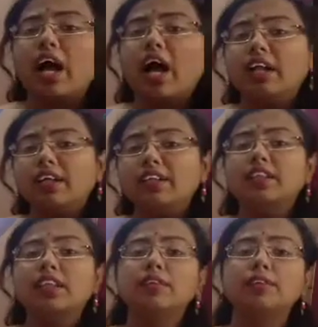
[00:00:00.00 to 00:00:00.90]

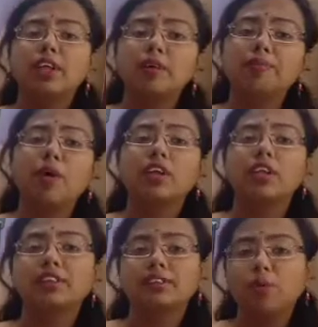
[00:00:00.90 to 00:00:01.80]
another
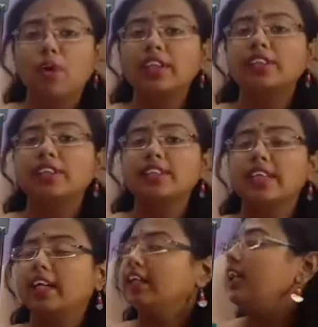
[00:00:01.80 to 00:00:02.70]
important point is
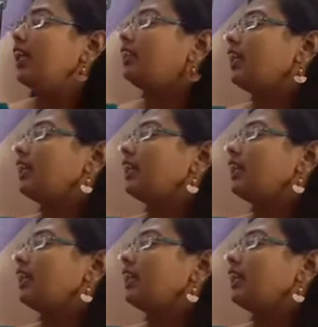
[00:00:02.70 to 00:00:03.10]
there, that